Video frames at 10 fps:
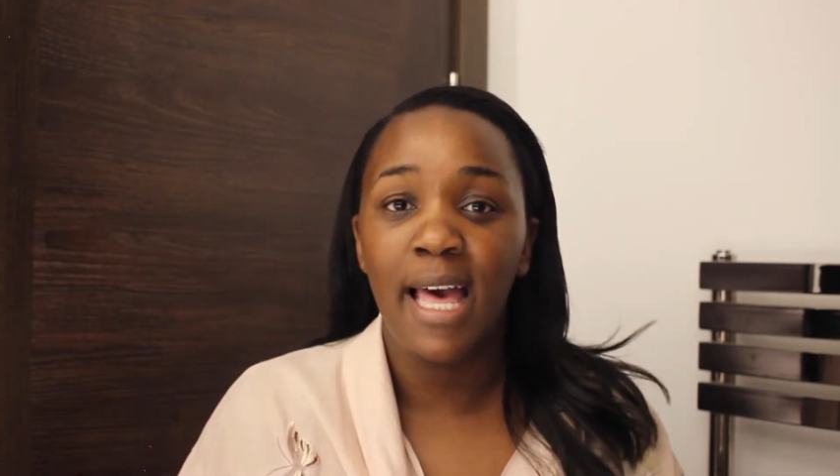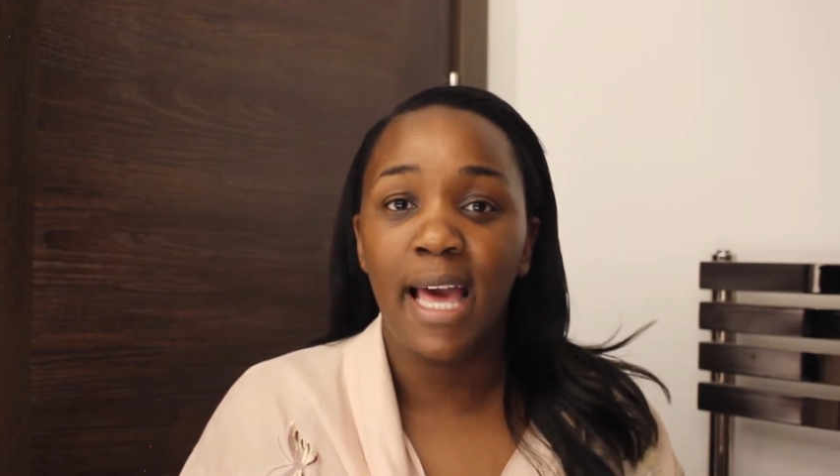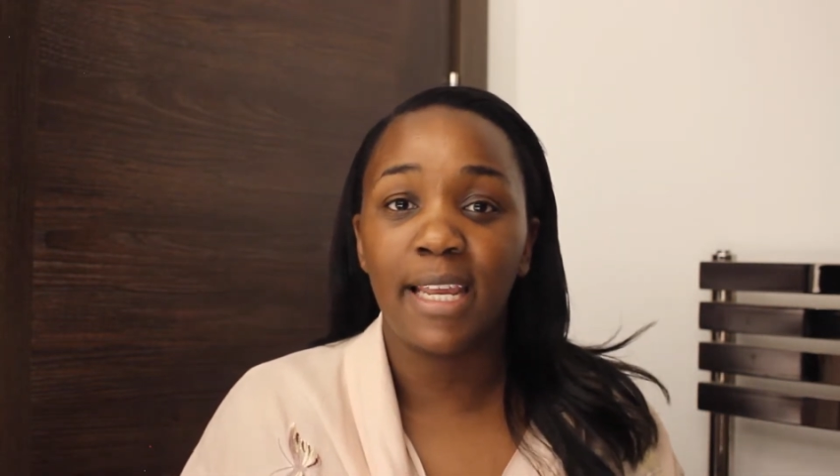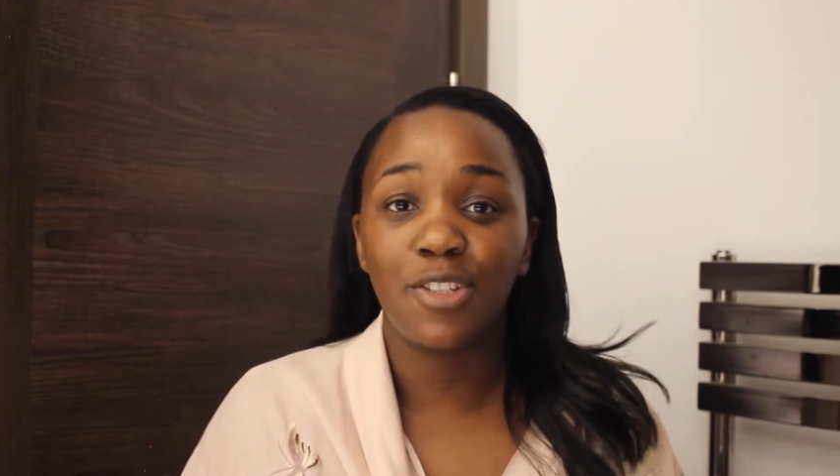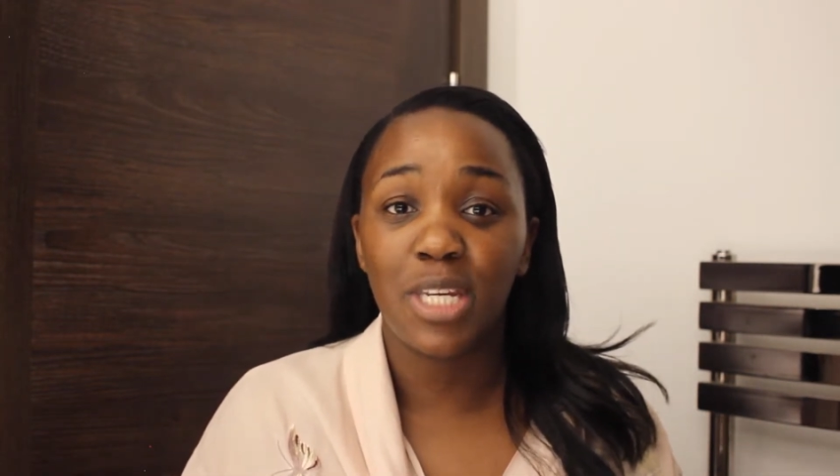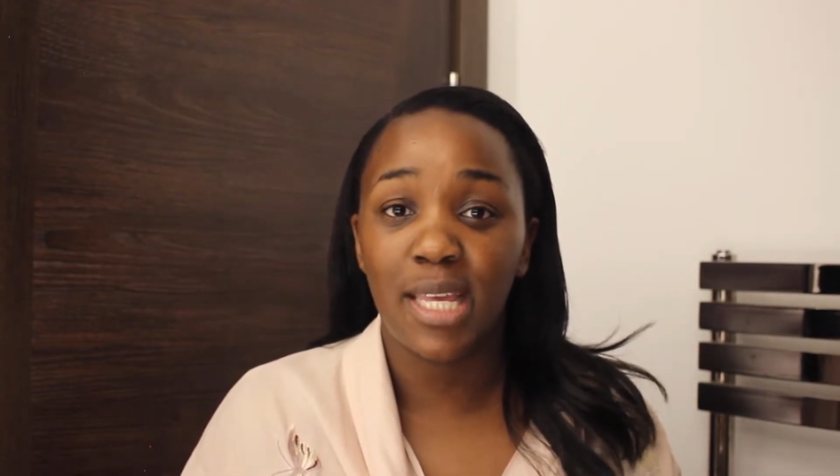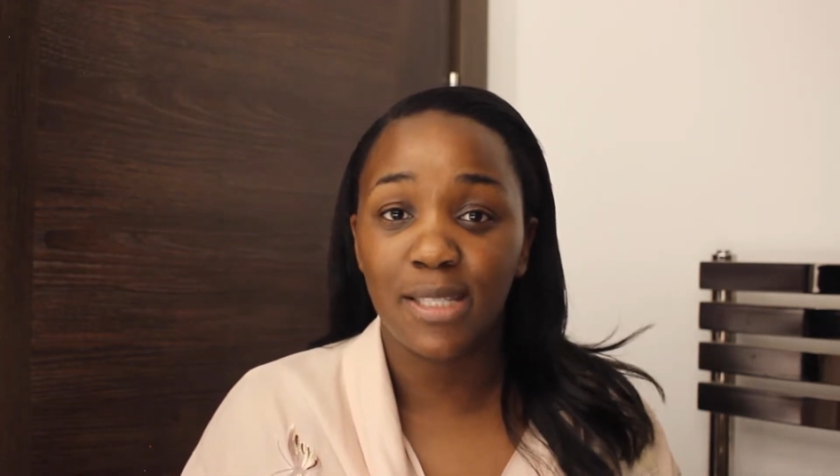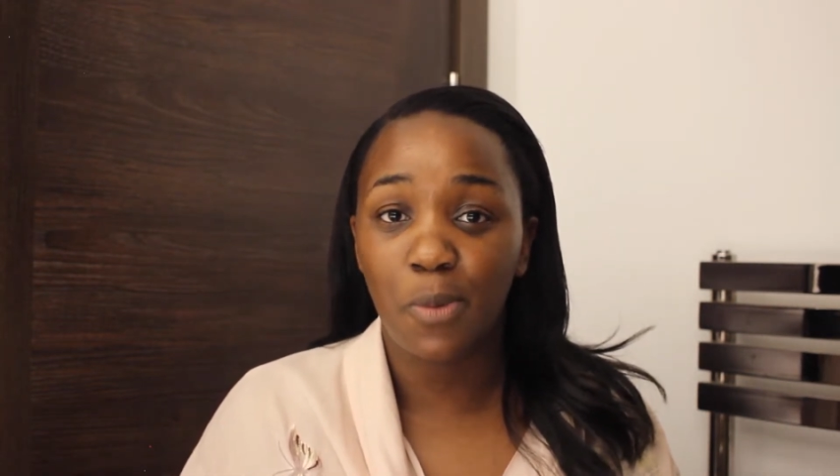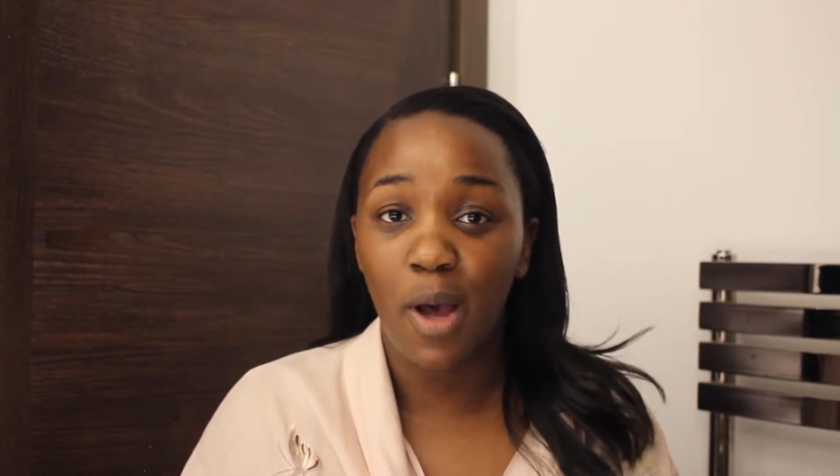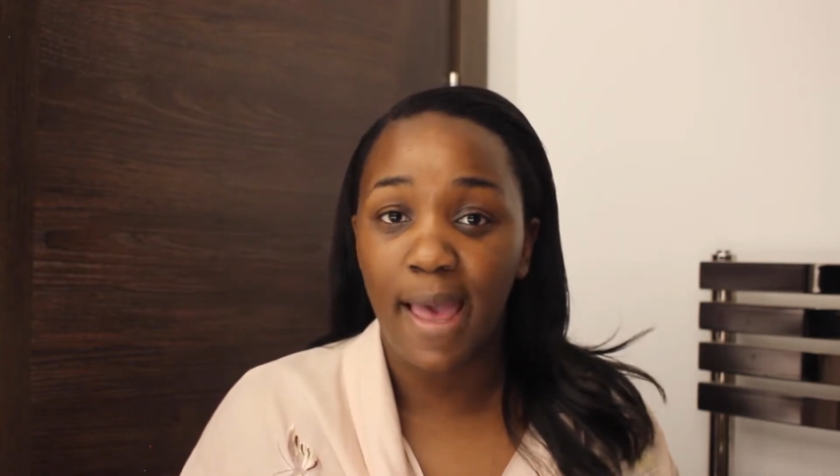and actually
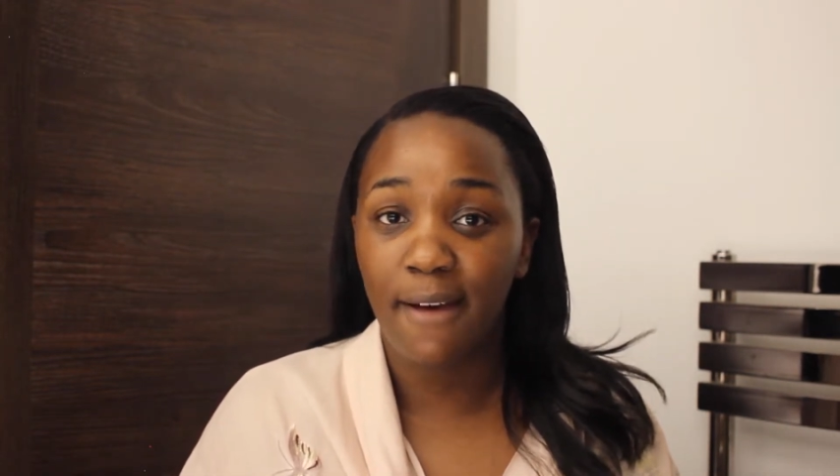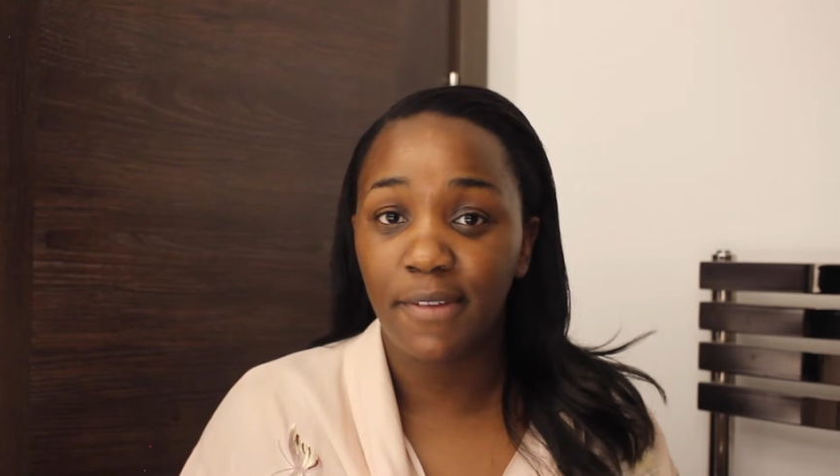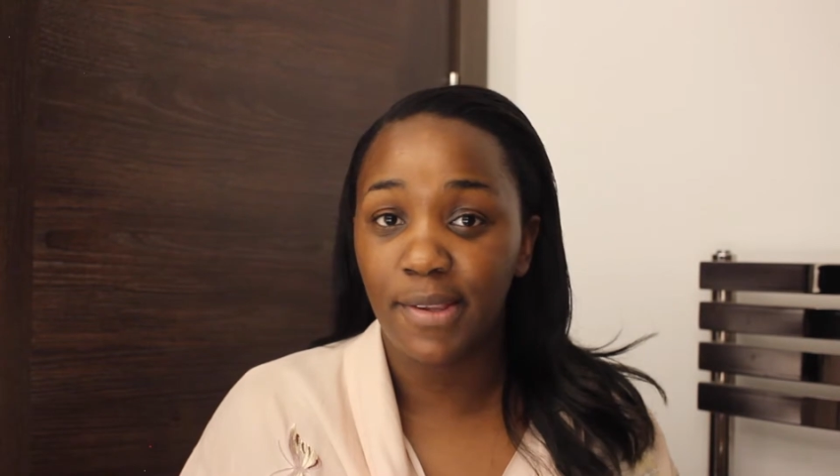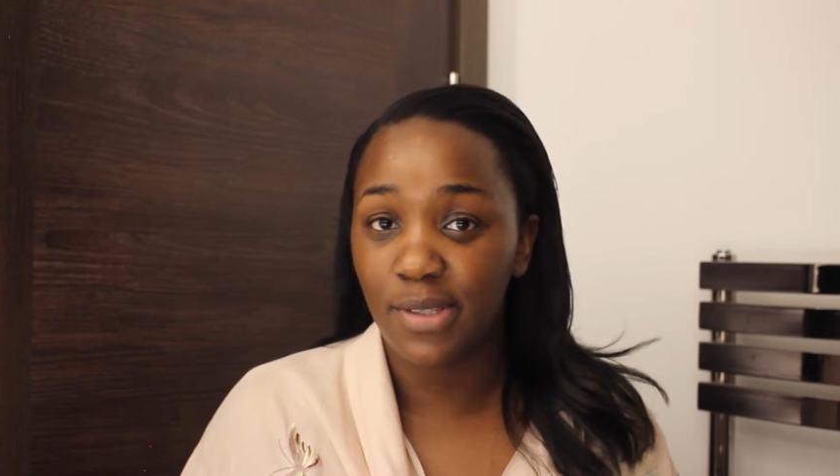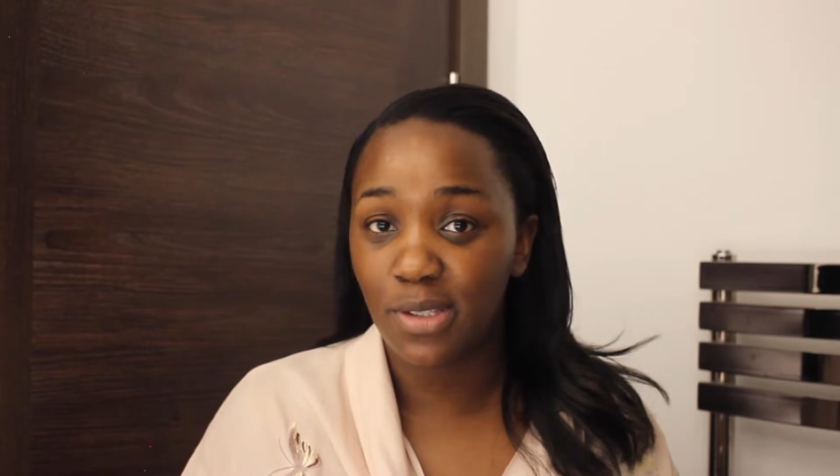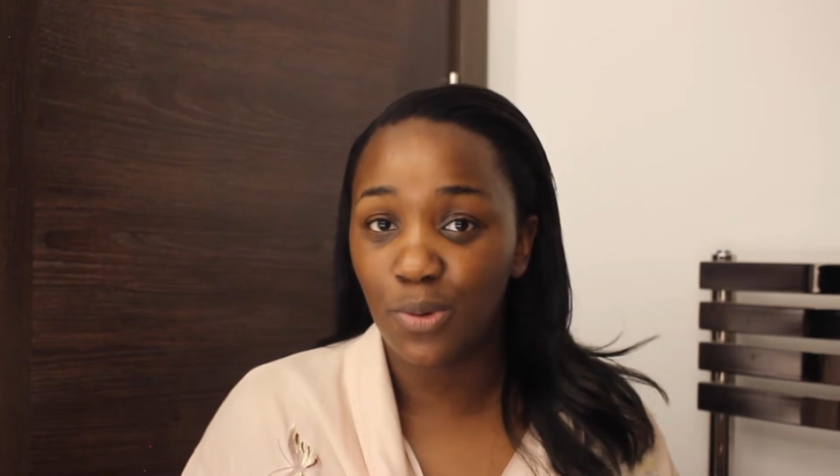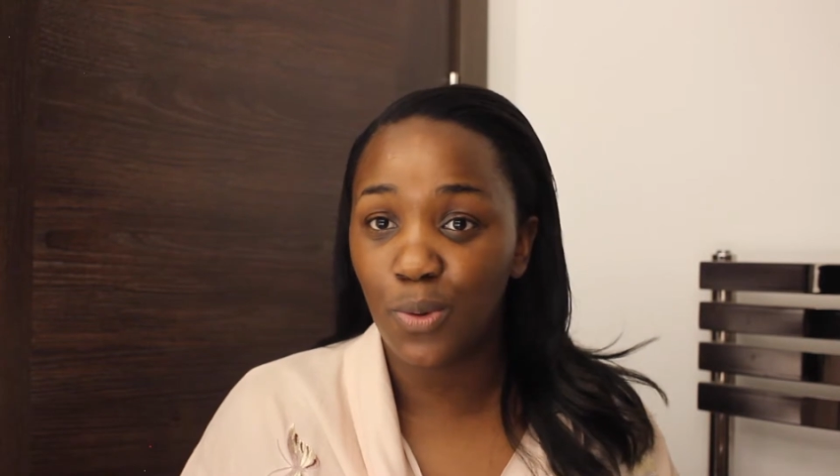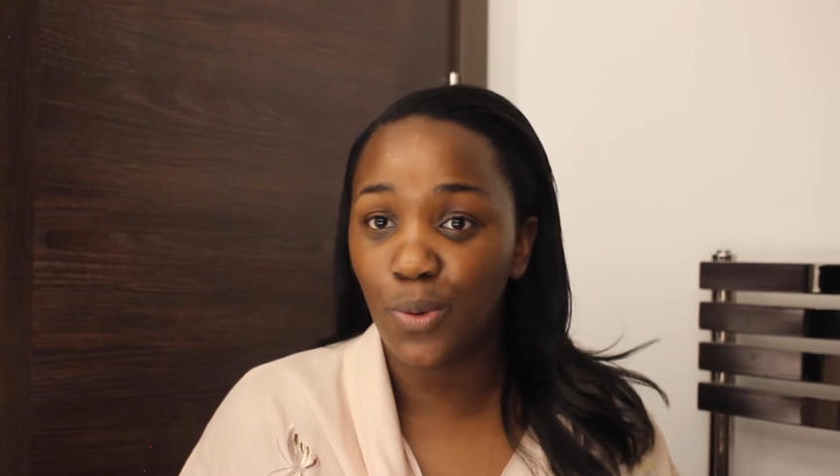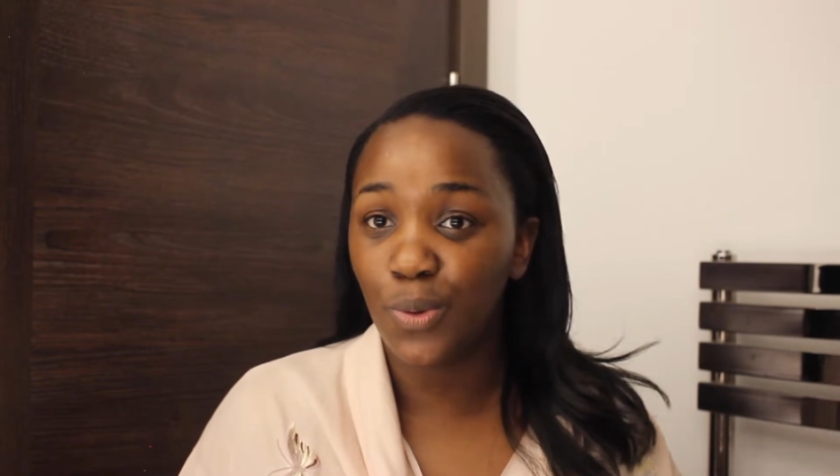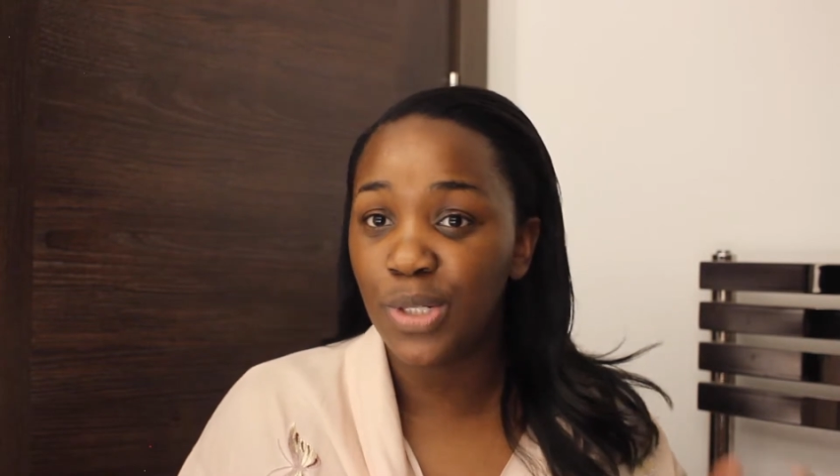that's what I have
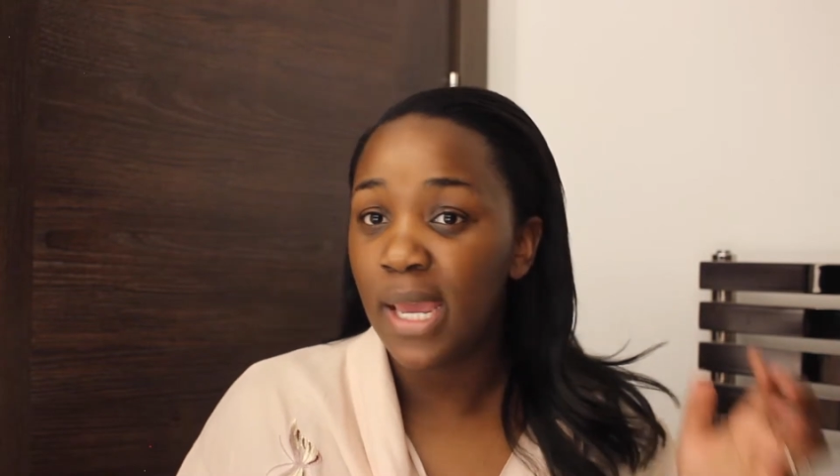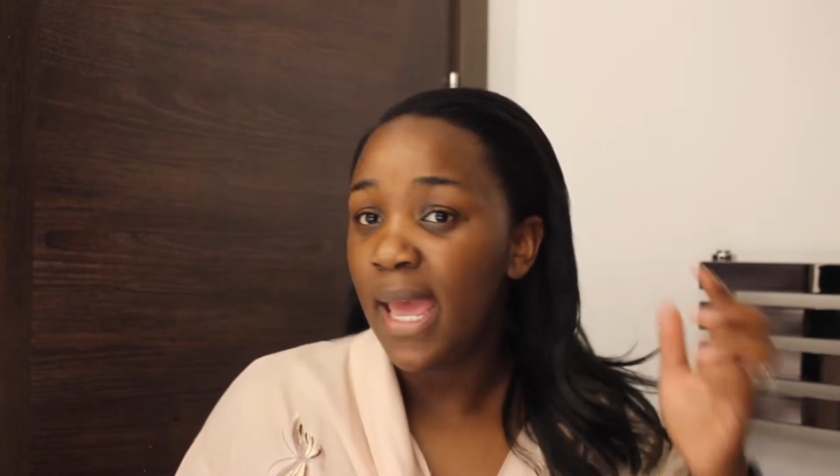installed,